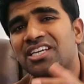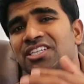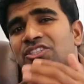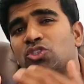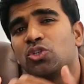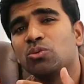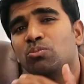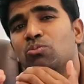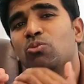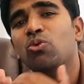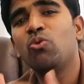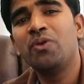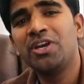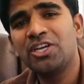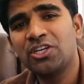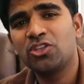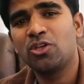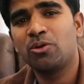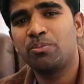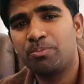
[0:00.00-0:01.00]
is to move
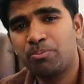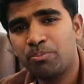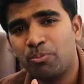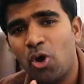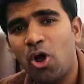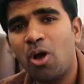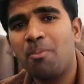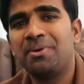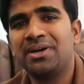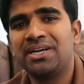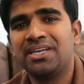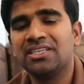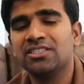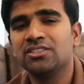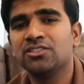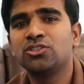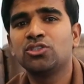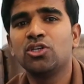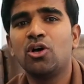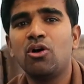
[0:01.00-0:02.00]
into the property,
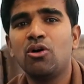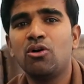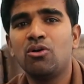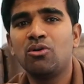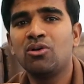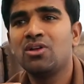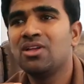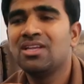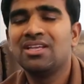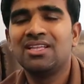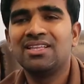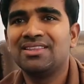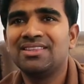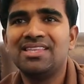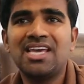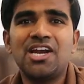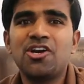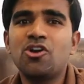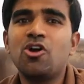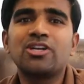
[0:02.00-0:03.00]
so
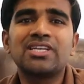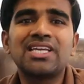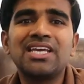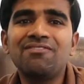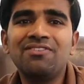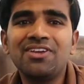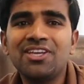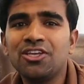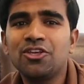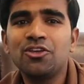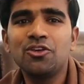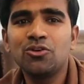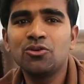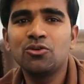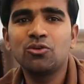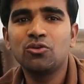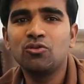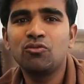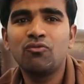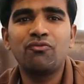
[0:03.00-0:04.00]
they're not giving
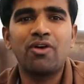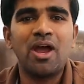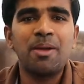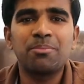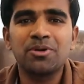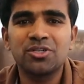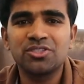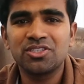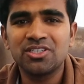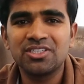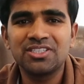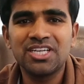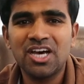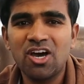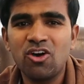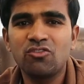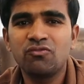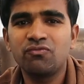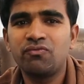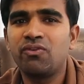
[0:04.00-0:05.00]
you five percent
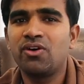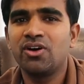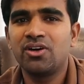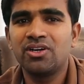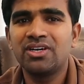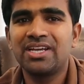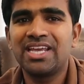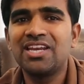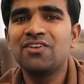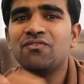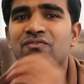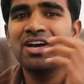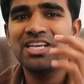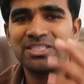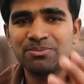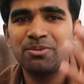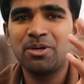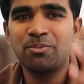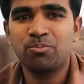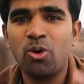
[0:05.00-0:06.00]
down for
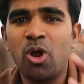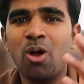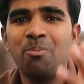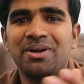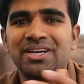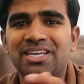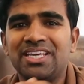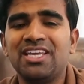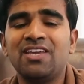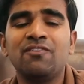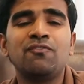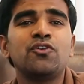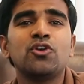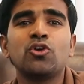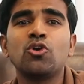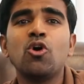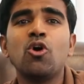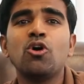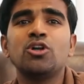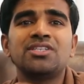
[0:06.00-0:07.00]
investment property. If you
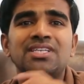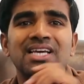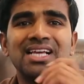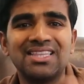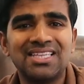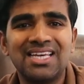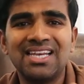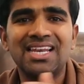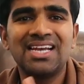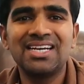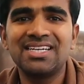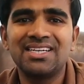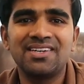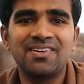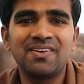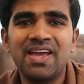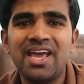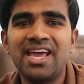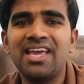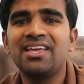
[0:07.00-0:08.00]
go tell the lender,
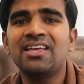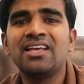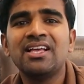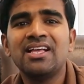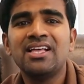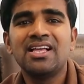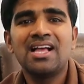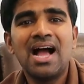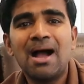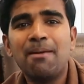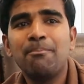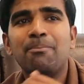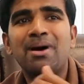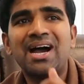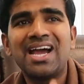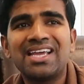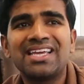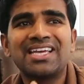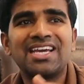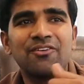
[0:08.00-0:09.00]
hey, I'm
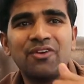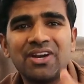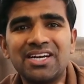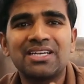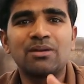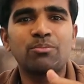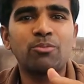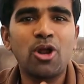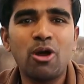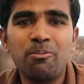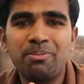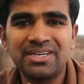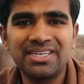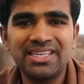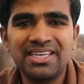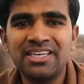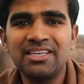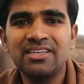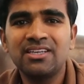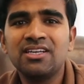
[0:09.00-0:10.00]
buying a rental
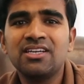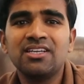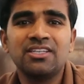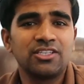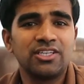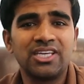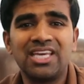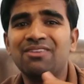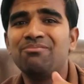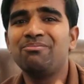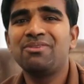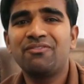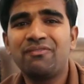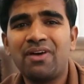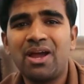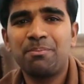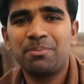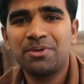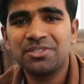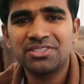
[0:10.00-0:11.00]
property, give me
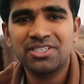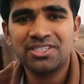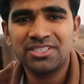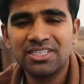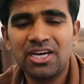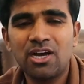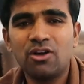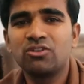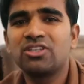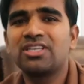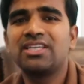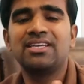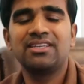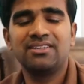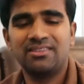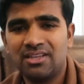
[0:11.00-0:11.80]
five percent down,